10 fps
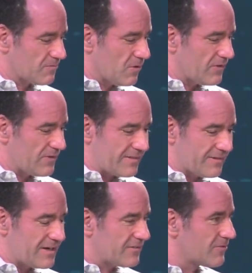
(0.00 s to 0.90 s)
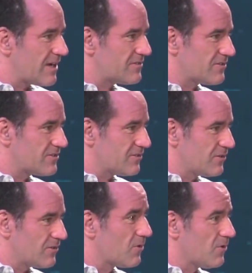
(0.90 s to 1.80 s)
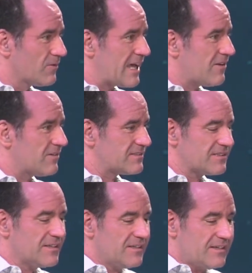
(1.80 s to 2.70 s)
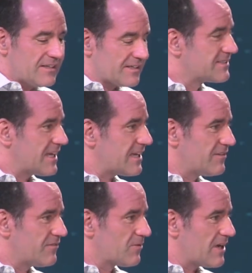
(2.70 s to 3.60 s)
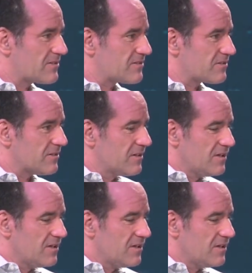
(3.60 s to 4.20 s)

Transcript: role as athletic director to your role now as executive director.